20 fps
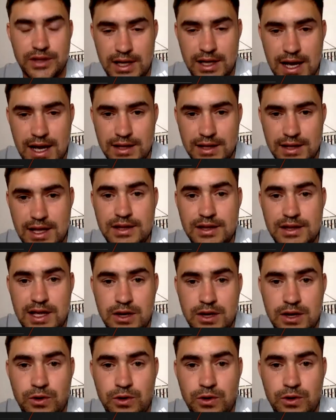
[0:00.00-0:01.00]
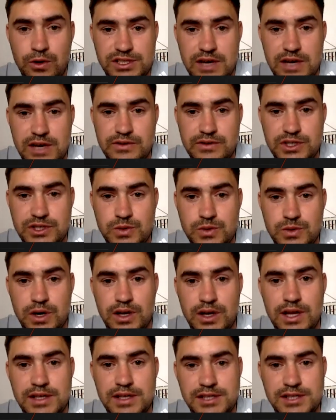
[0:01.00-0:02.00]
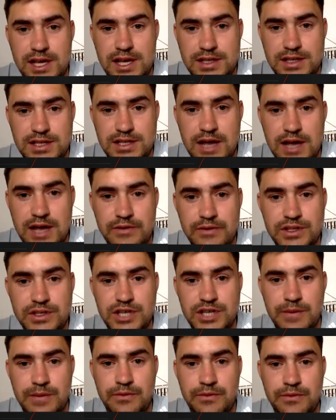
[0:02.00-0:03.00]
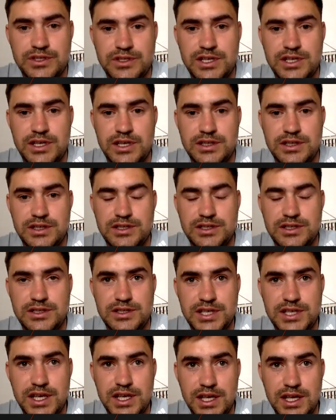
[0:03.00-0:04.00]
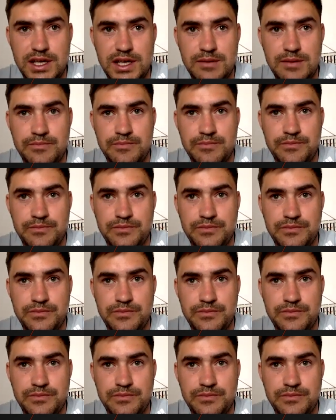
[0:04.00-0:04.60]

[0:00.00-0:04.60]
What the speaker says: had their core 7 squad, and they said to every top 14 team,